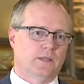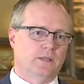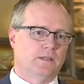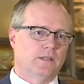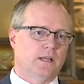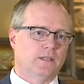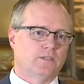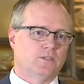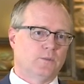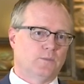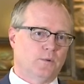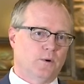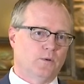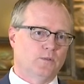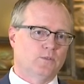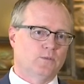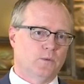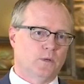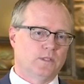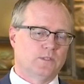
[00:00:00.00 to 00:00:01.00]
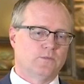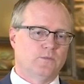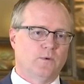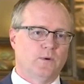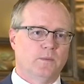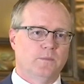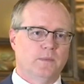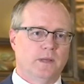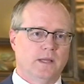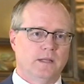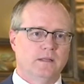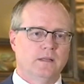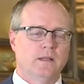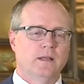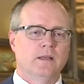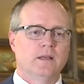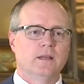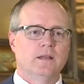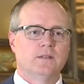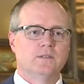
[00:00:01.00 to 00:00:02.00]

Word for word: The Dutch approach was for men